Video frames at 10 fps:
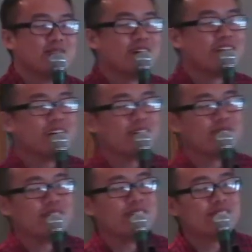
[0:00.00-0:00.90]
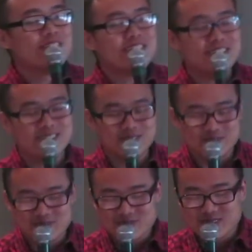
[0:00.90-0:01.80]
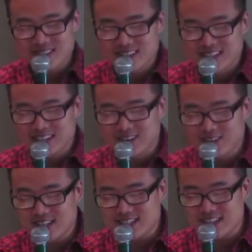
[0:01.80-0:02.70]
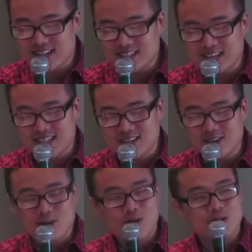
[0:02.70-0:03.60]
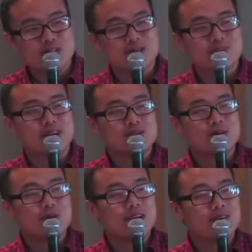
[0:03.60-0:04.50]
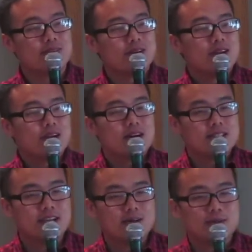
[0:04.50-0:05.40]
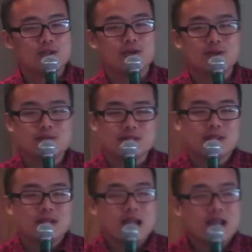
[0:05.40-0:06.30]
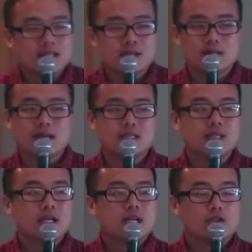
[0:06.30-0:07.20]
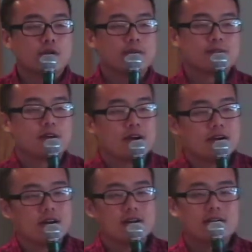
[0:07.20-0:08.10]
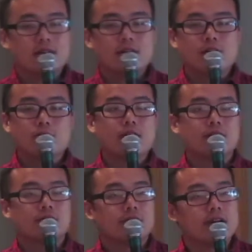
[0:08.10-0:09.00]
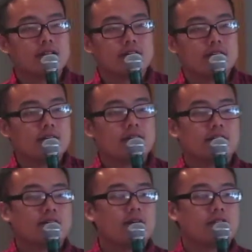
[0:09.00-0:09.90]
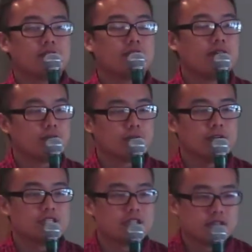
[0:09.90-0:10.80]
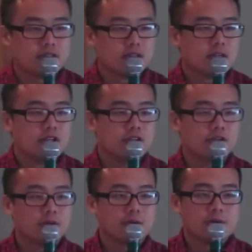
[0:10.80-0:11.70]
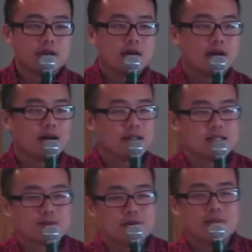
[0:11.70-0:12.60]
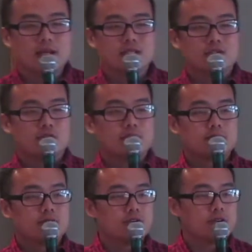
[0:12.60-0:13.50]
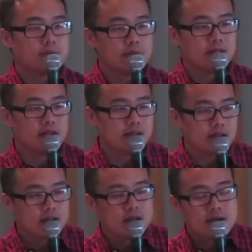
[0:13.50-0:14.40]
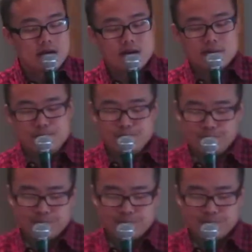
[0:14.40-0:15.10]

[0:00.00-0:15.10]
but, uh, but anyway, um, you know, that's, that's, that's our goal sometimes. You know, we have attainable dreams. And sometimes dreams are irregular. Not they're not they don't have to follow reason. You know uh, that's what makes dreams a dream. But then um,